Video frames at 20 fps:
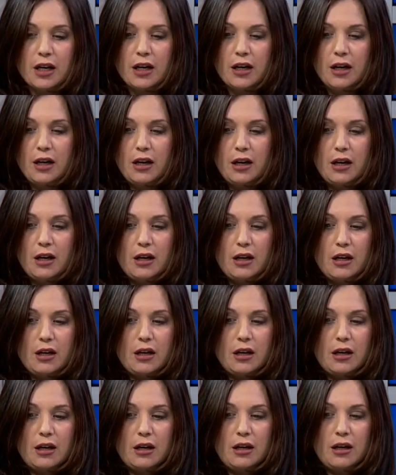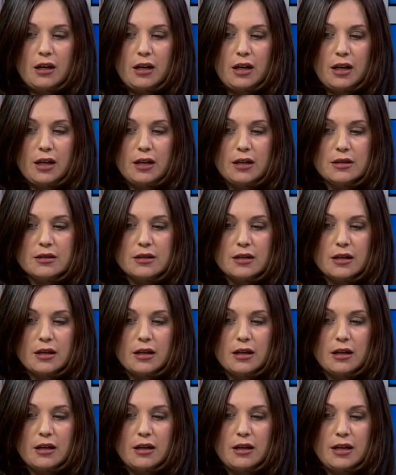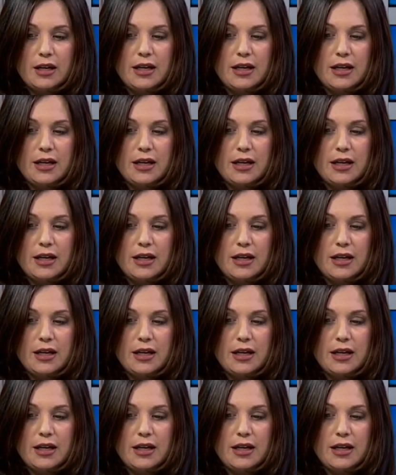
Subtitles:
it. And